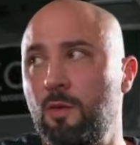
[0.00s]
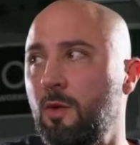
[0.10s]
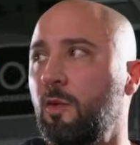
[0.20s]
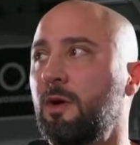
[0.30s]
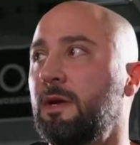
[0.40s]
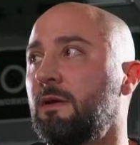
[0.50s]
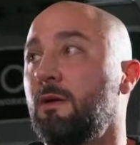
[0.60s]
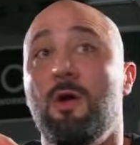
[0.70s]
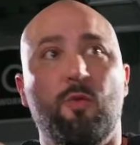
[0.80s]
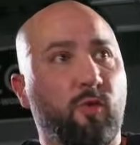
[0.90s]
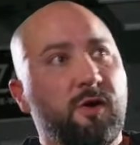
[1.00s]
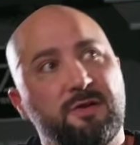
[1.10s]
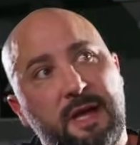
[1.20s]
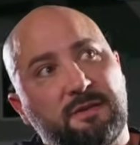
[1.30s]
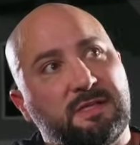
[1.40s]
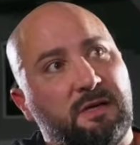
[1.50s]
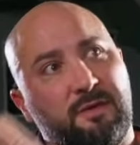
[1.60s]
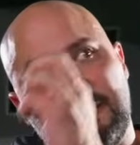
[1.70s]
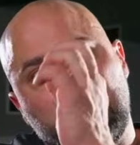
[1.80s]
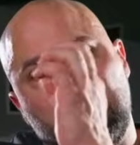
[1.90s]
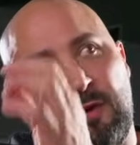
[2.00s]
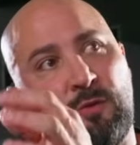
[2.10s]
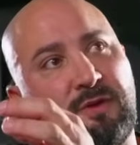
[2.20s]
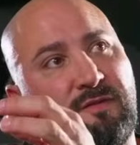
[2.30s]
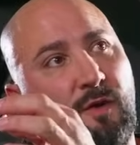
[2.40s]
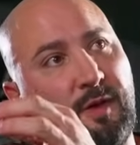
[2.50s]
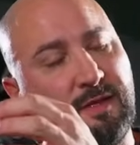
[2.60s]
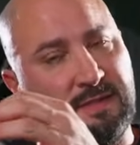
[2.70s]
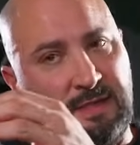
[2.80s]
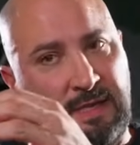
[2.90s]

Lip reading: we're working rear delts here. That's your only focus.